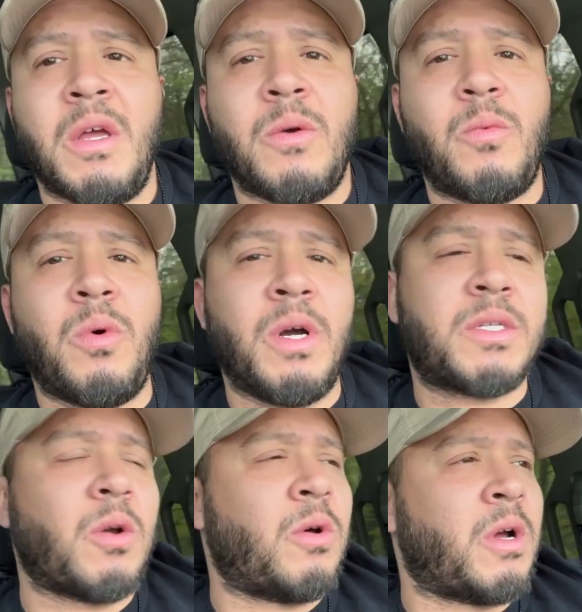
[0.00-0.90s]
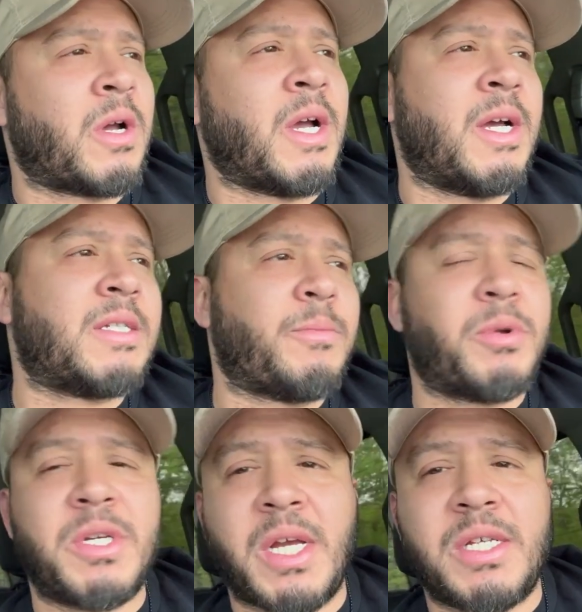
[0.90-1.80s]
What's going on, guys? I
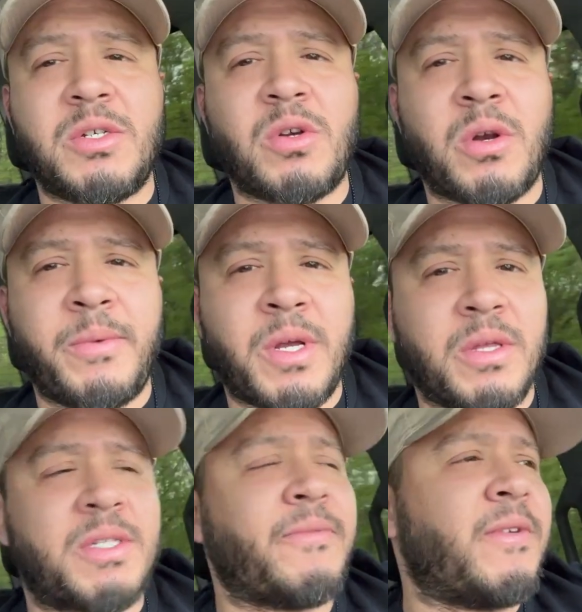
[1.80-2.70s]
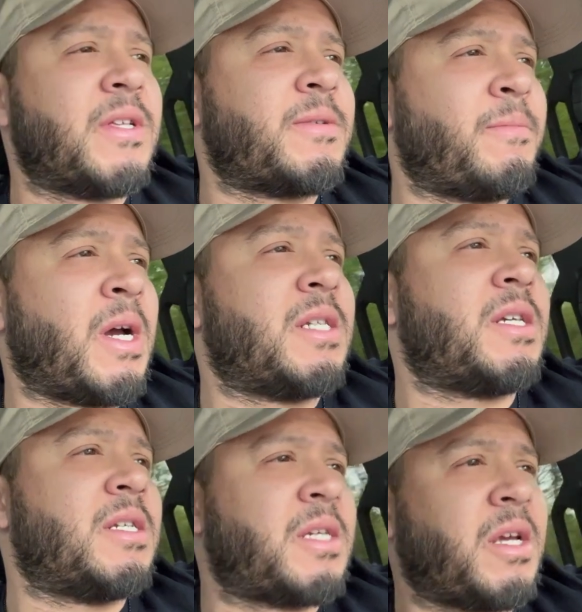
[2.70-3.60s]
appreciate you joining me on the Civility
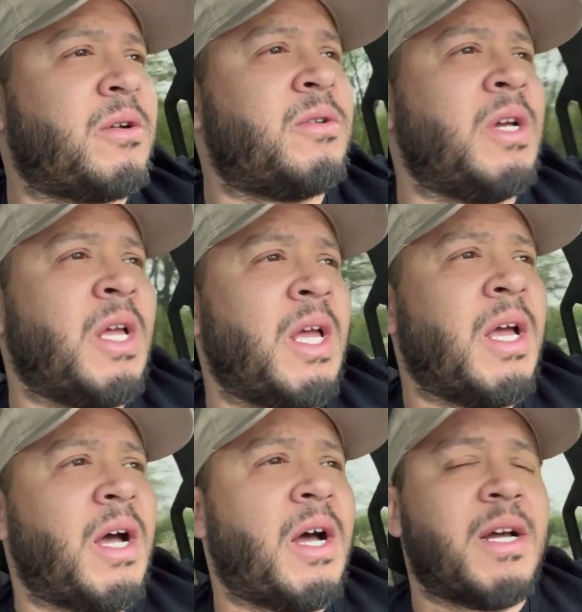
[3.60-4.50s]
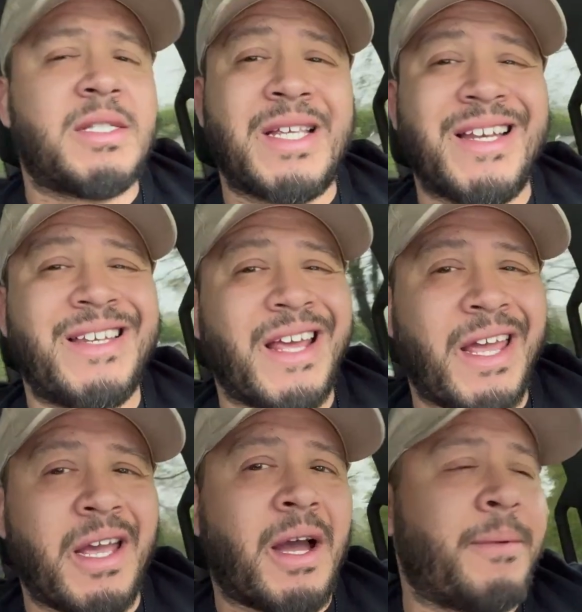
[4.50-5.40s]
Mindset channel.
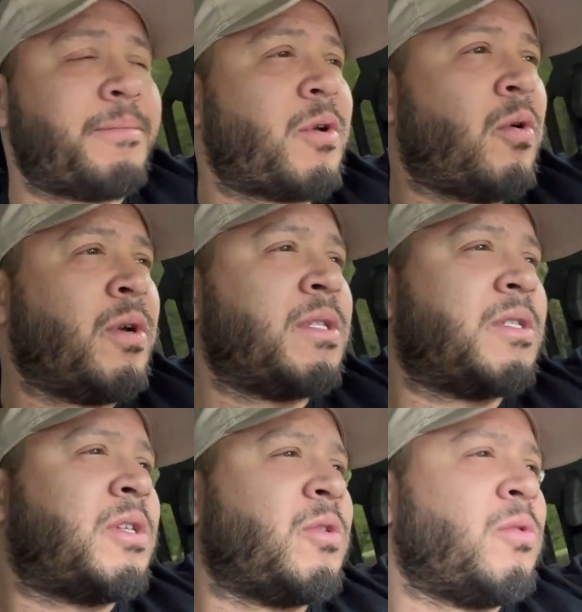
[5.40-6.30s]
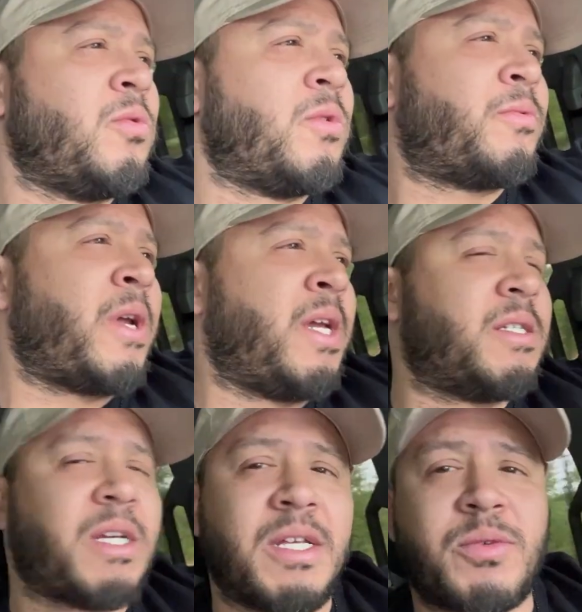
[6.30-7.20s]
Today I'm going to the
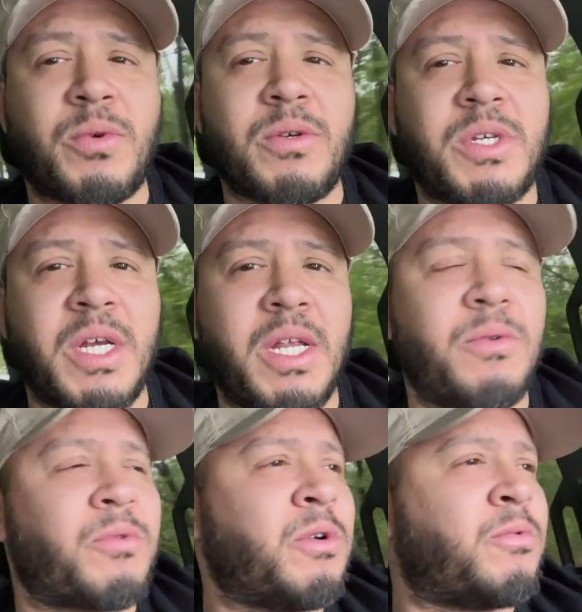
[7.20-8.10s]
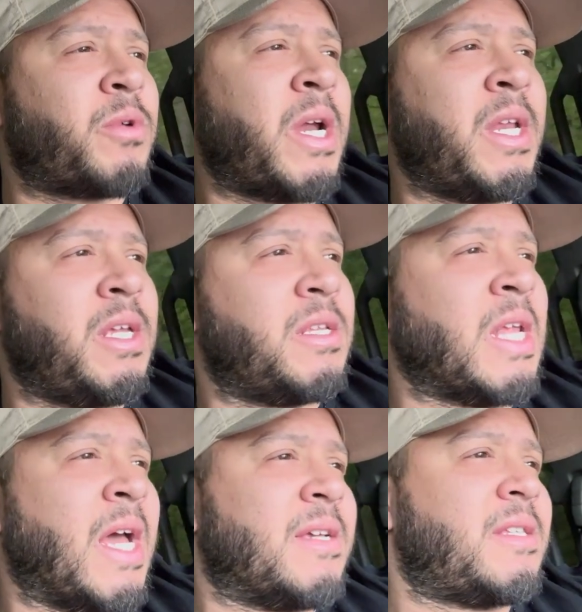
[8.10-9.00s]
range. It's real shitty, real rainy,
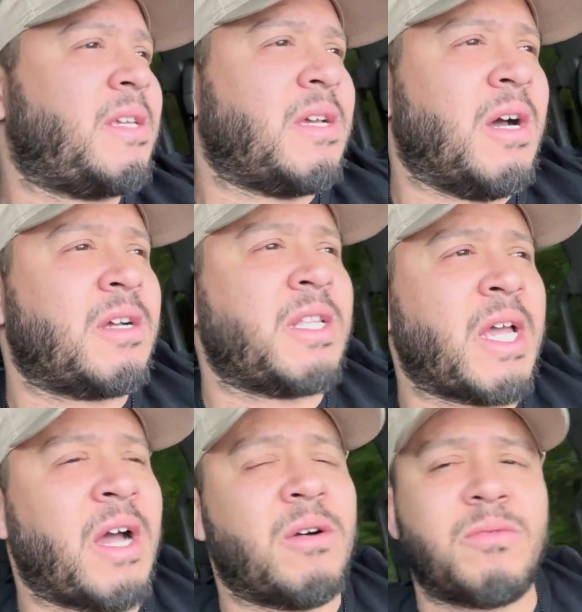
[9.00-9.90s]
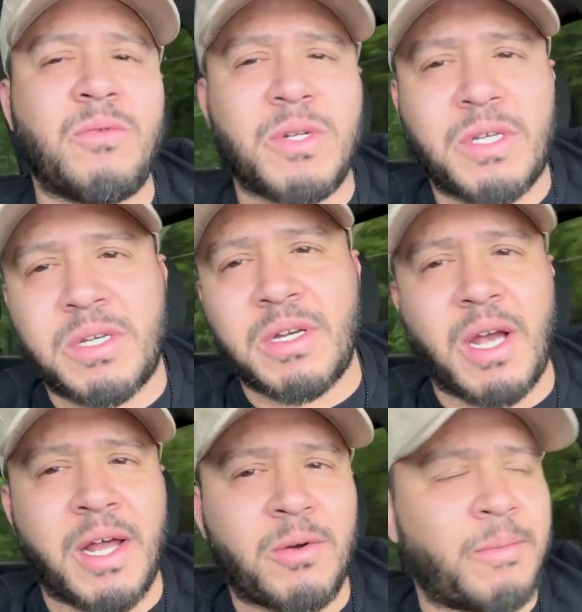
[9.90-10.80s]
nasty, ugly out, which
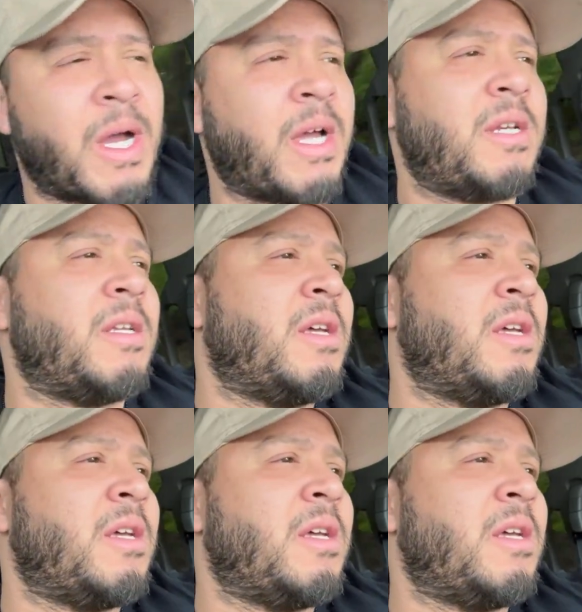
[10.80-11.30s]
I don't mind.